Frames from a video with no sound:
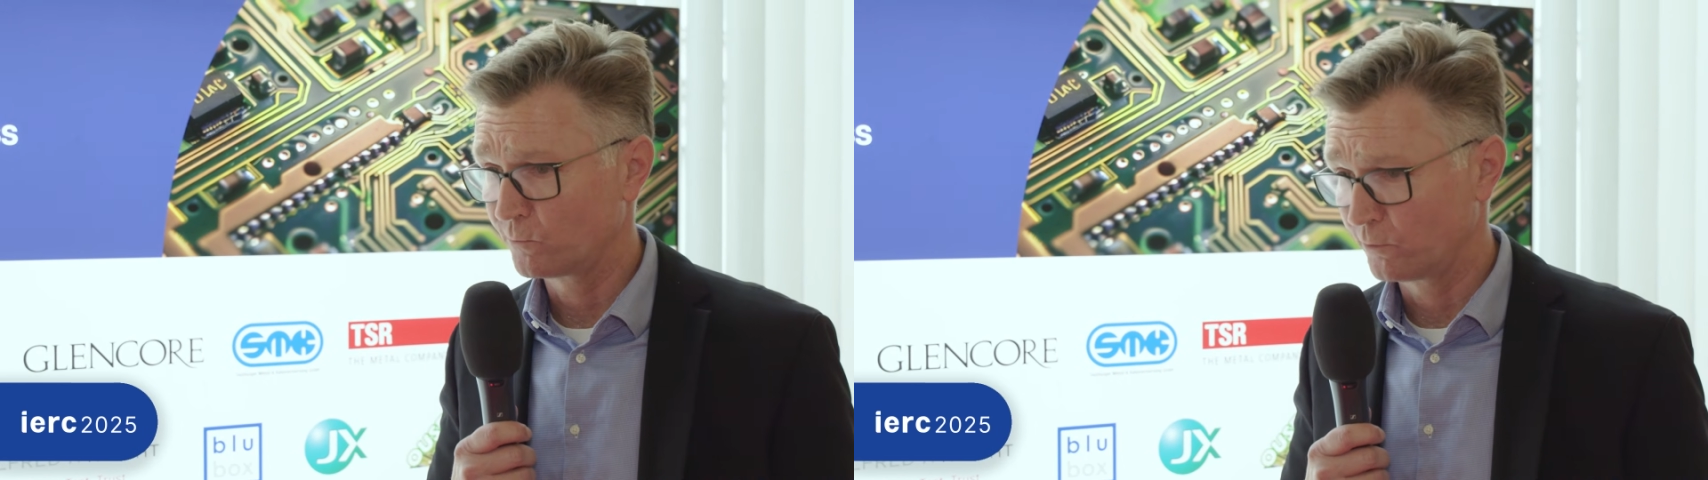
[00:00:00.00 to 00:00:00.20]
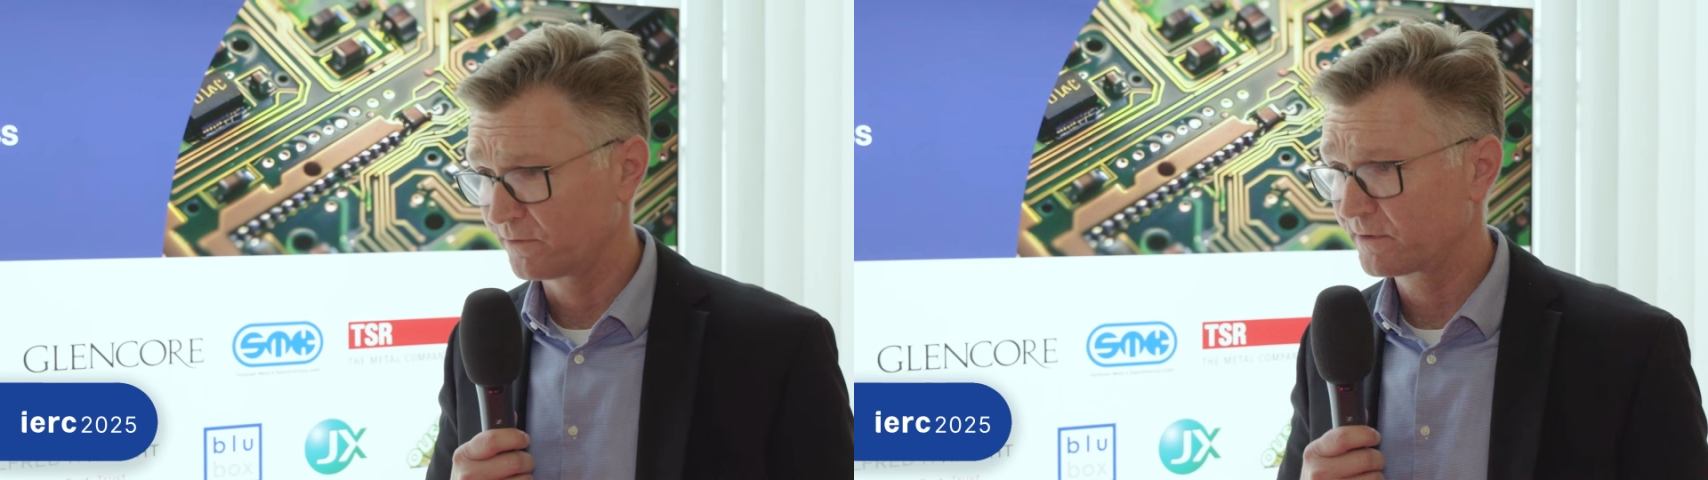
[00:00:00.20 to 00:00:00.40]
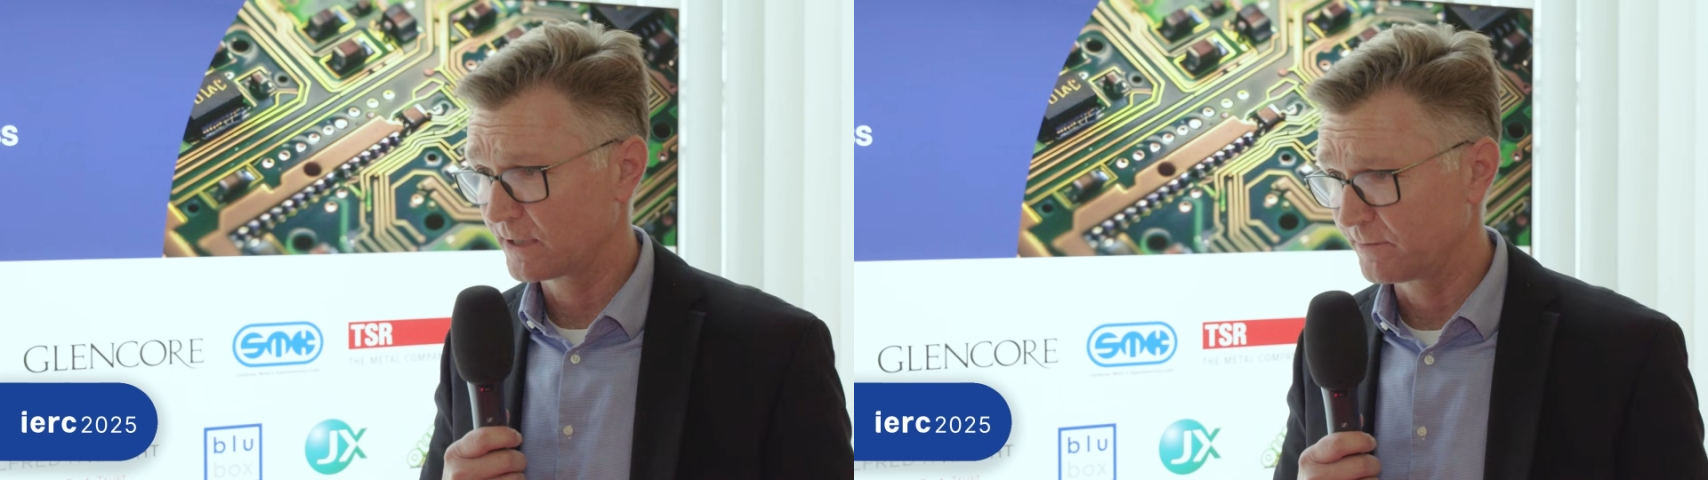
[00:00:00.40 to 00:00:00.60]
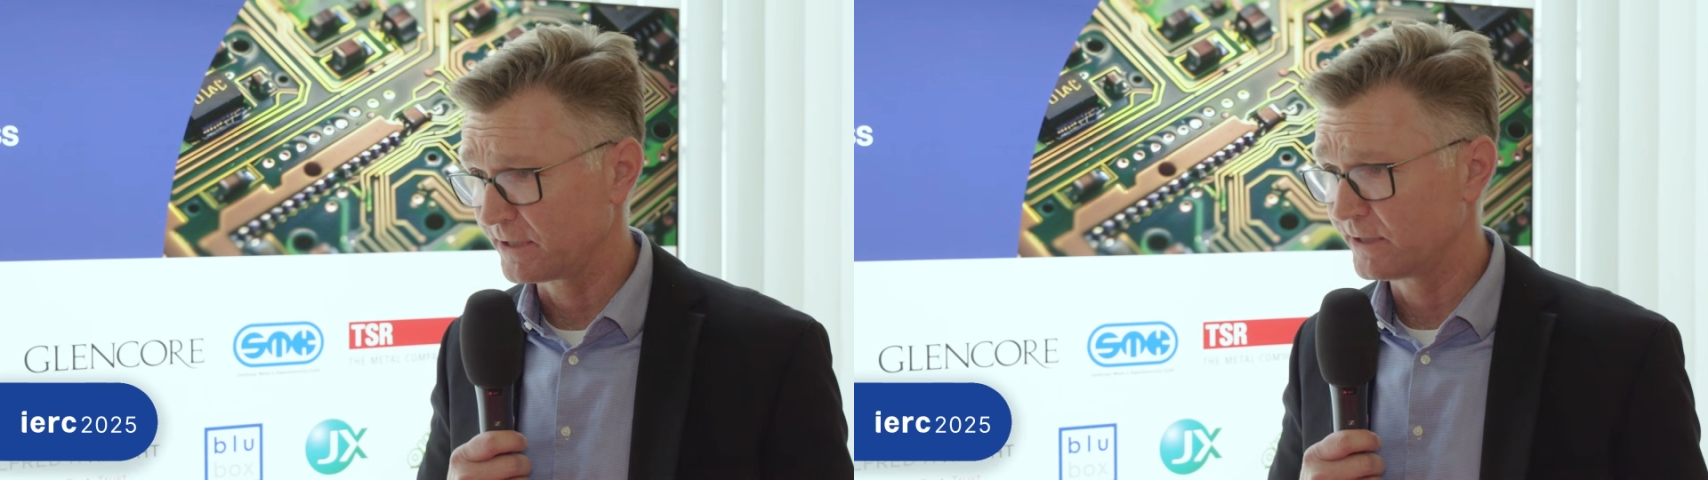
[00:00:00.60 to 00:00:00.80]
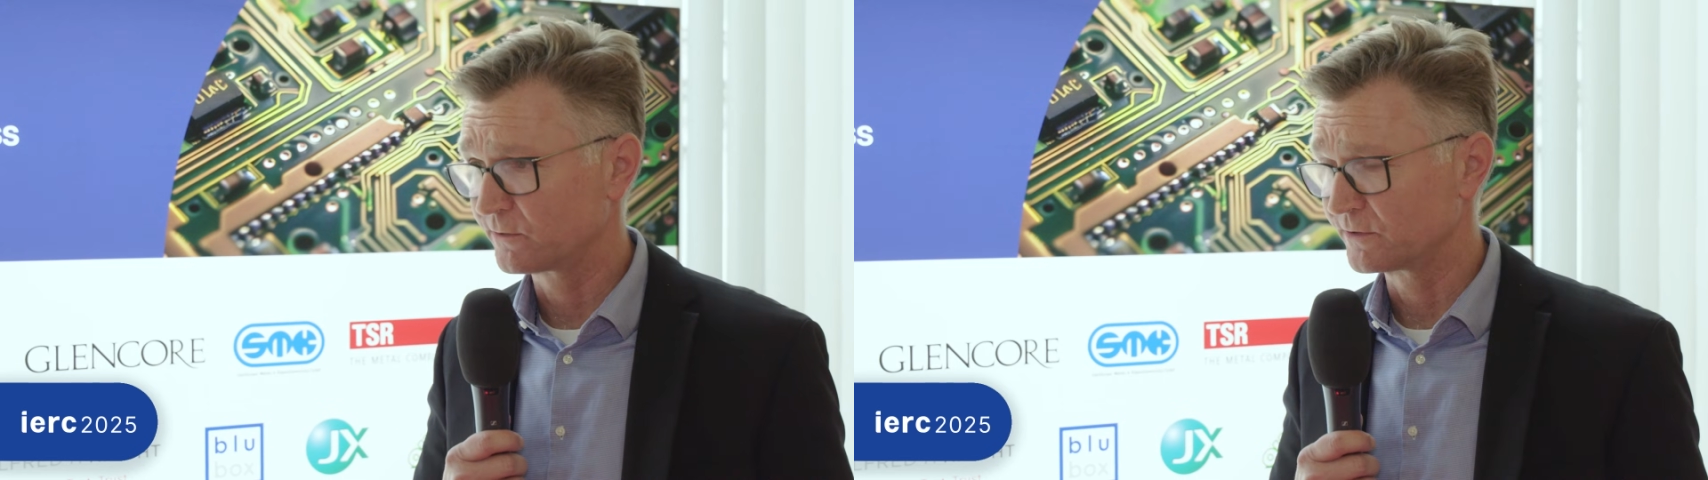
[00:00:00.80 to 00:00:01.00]
worth
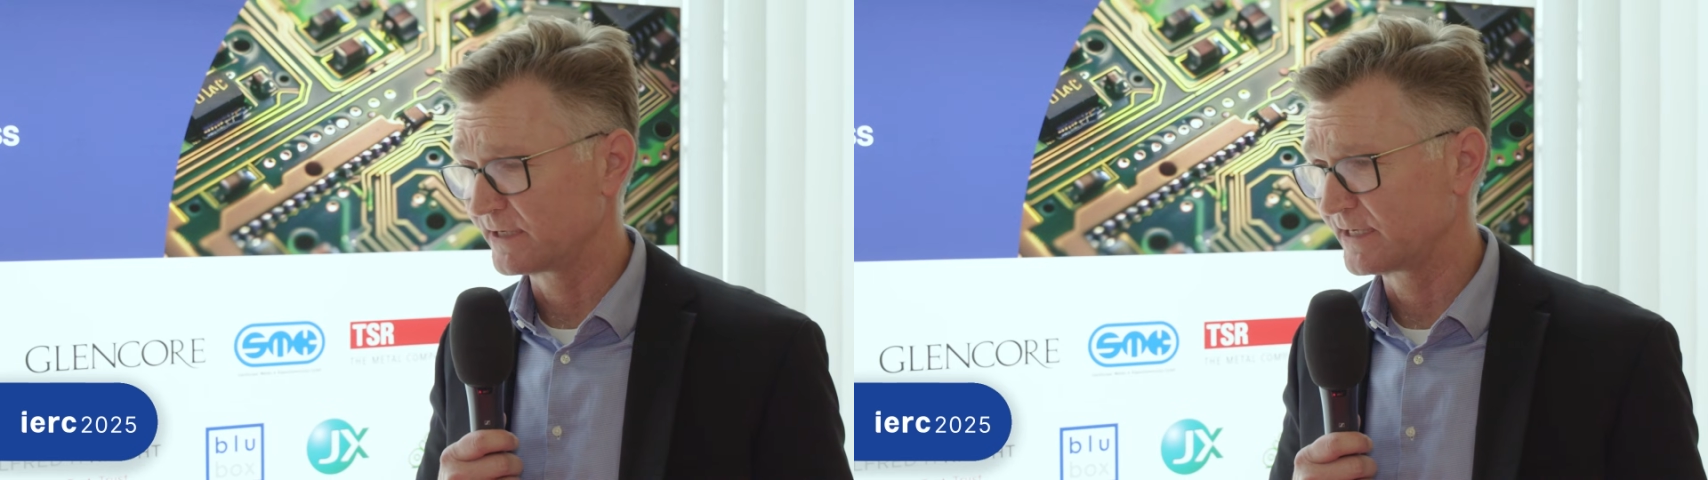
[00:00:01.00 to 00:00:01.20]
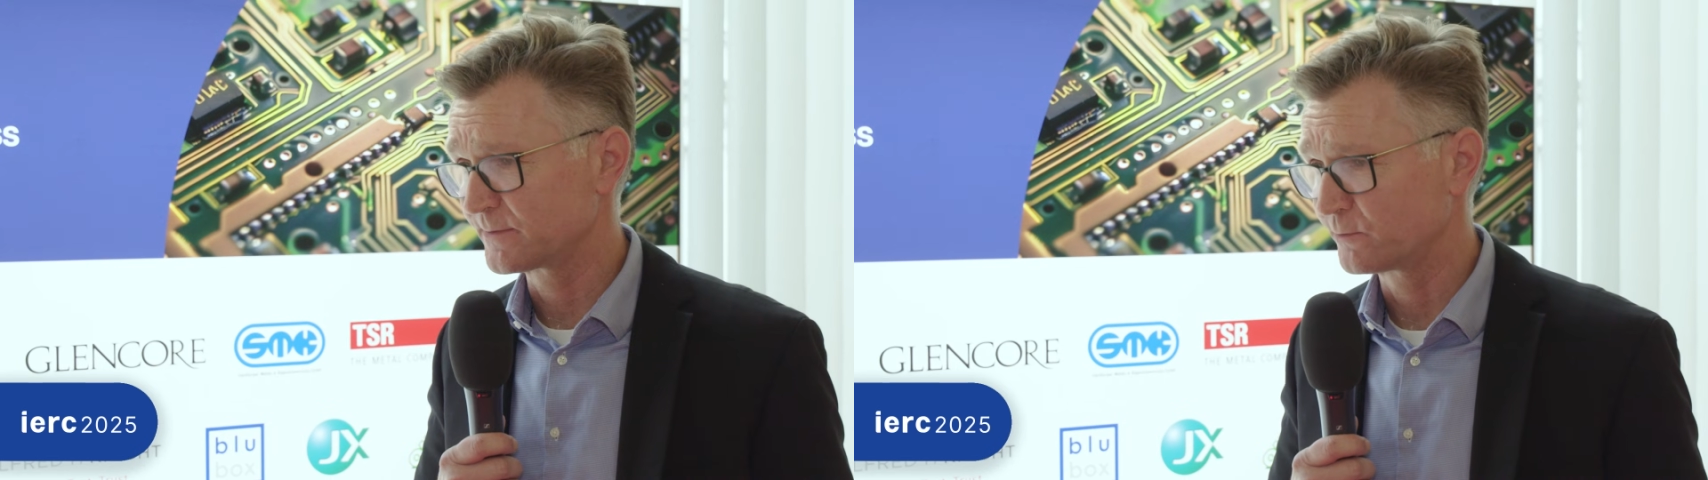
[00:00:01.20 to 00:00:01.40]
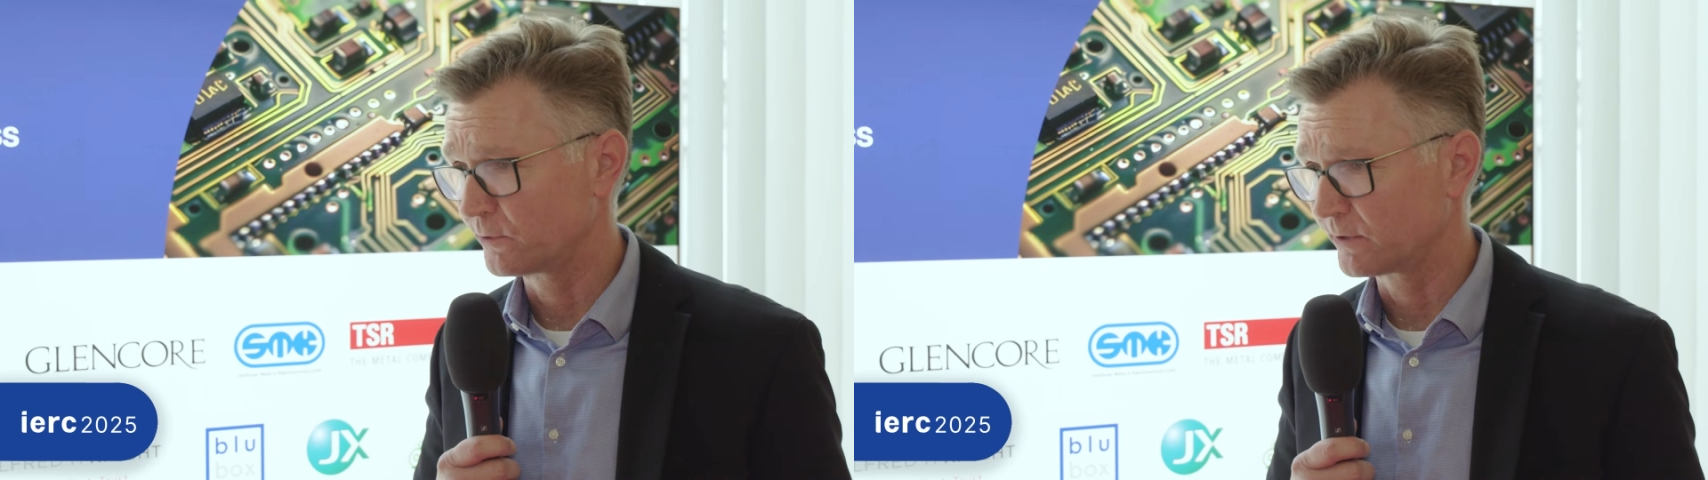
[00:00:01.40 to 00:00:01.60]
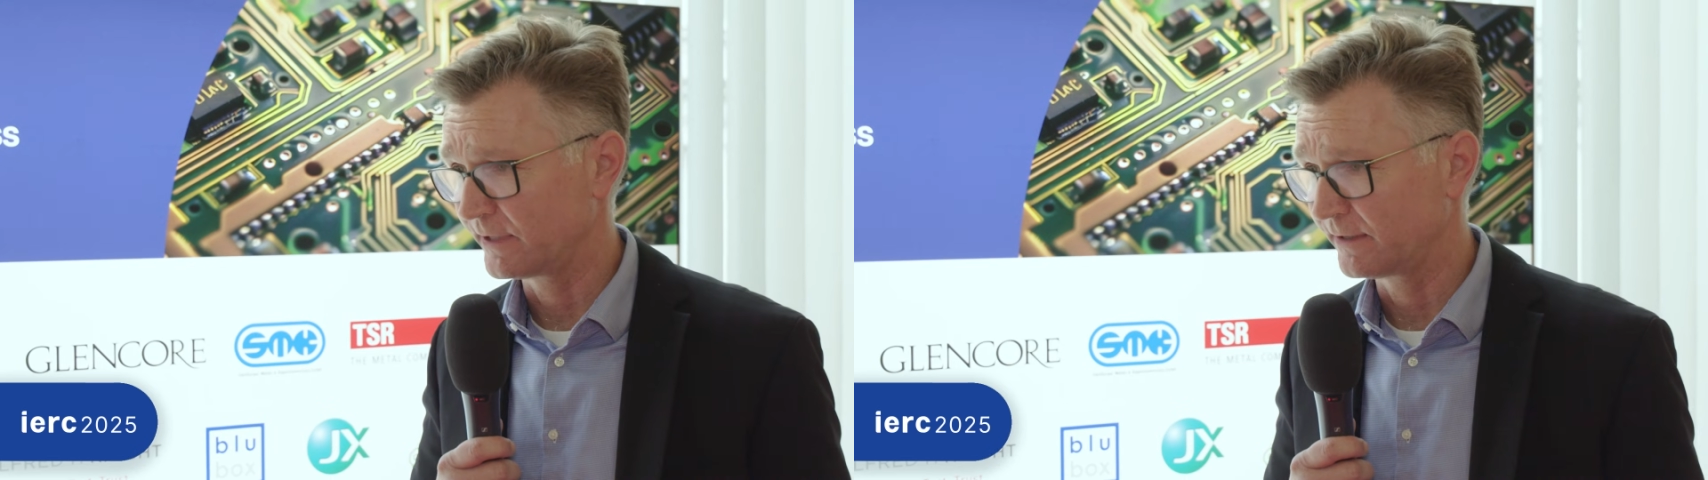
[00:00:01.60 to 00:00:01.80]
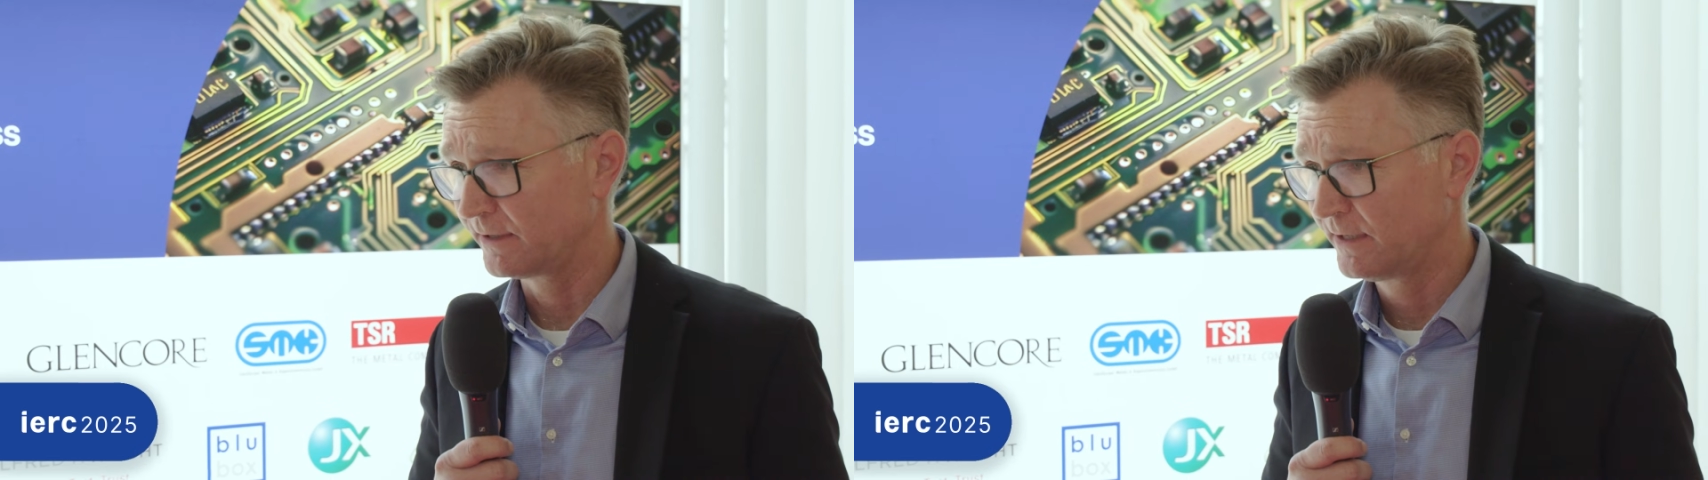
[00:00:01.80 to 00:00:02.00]
coming here to Salzburg
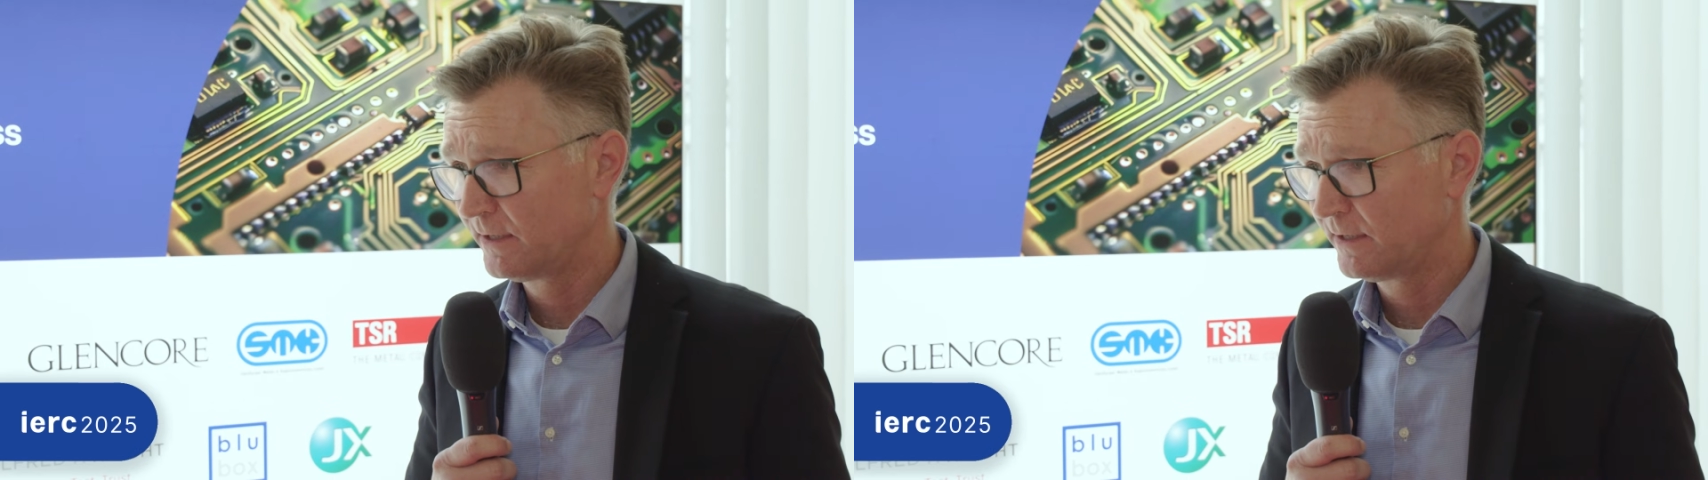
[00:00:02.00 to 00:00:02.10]
and